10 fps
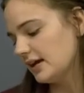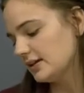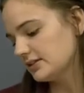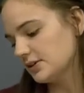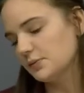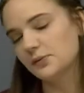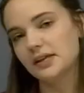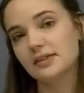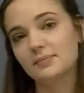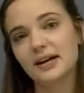So
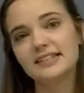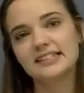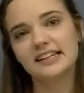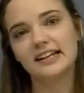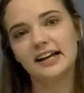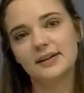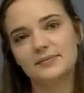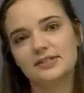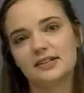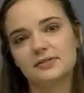with Monty,
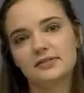so